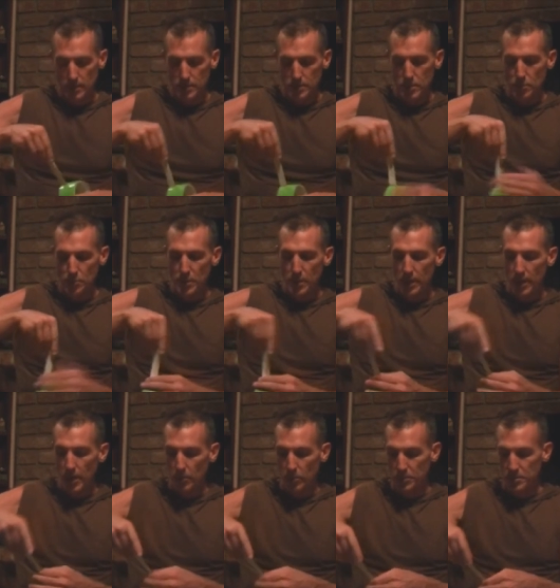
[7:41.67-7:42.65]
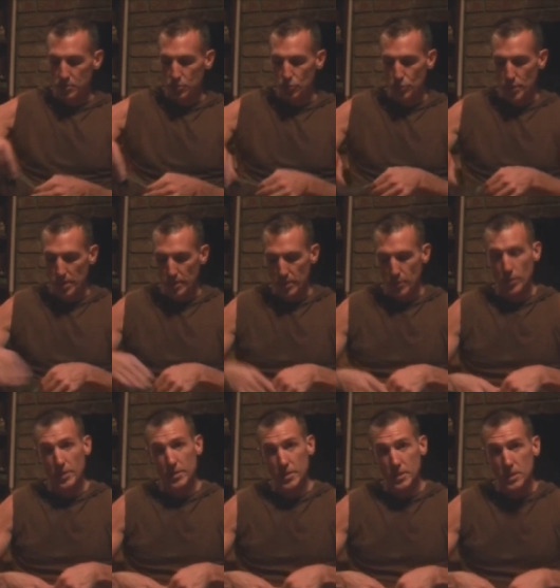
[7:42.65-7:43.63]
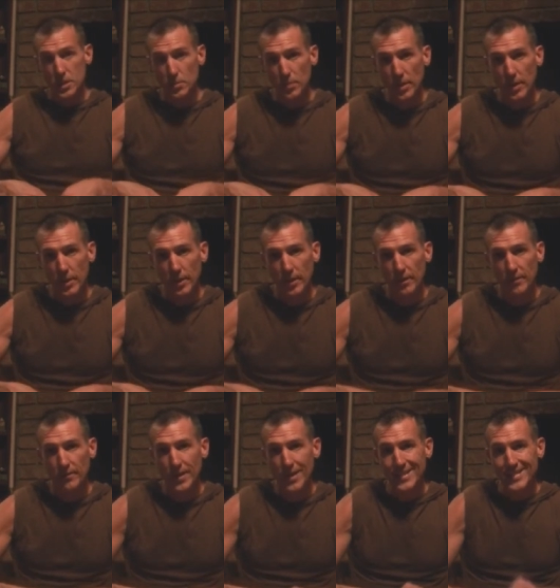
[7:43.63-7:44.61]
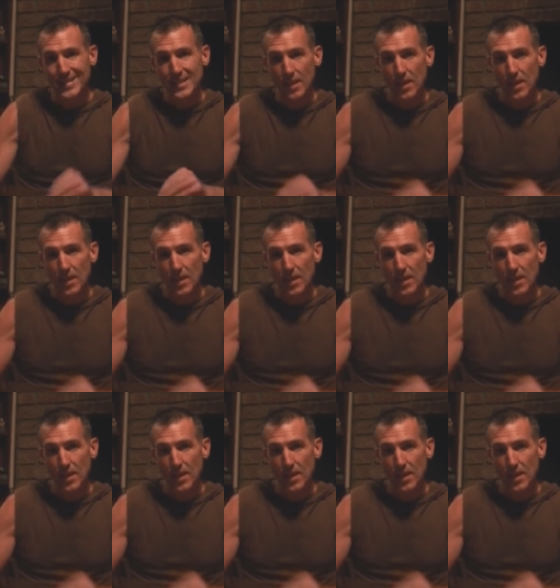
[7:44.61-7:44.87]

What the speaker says: to being able to really spin at an advanced